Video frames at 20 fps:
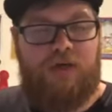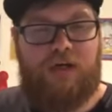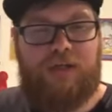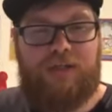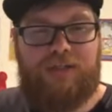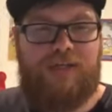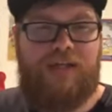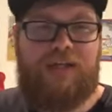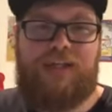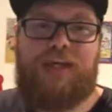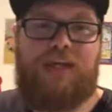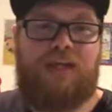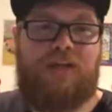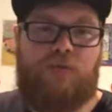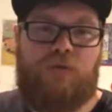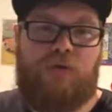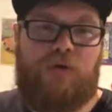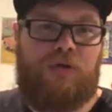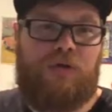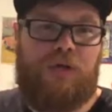It's not the end of
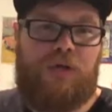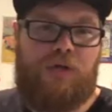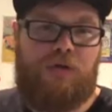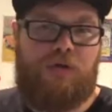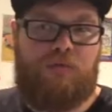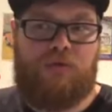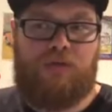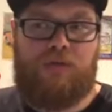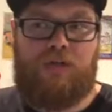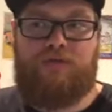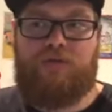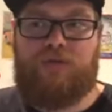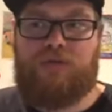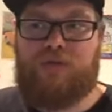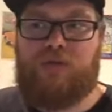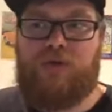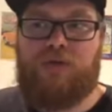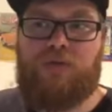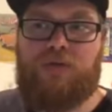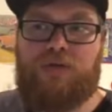the world on a homebrew level,
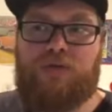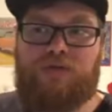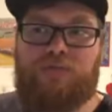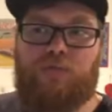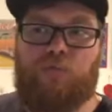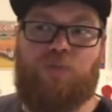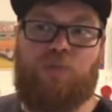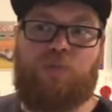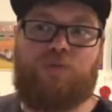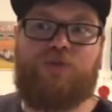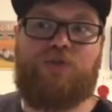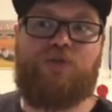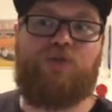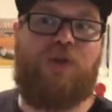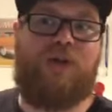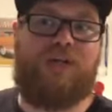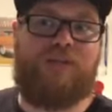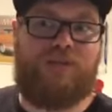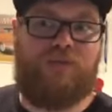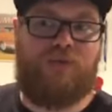so I wouldn't
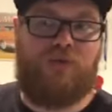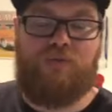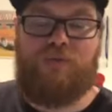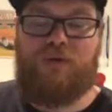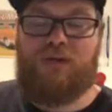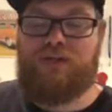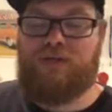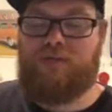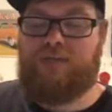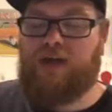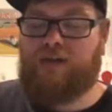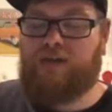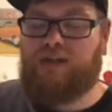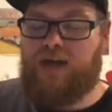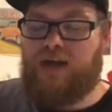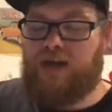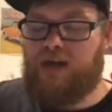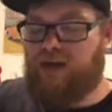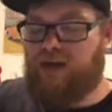stress too much about that.